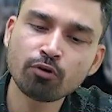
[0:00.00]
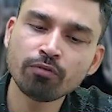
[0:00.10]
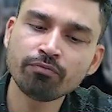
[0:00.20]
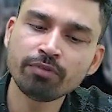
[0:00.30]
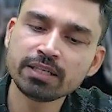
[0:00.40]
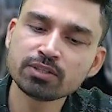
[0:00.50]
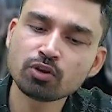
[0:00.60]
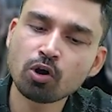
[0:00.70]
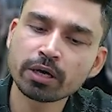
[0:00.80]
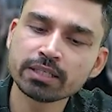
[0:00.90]
on various
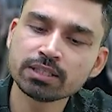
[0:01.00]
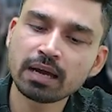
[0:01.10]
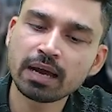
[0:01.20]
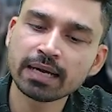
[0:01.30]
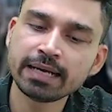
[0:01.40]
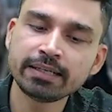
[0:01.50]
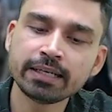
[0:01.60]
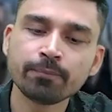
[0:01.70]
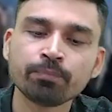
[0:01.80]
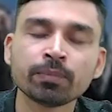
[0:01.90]
occasions highlighted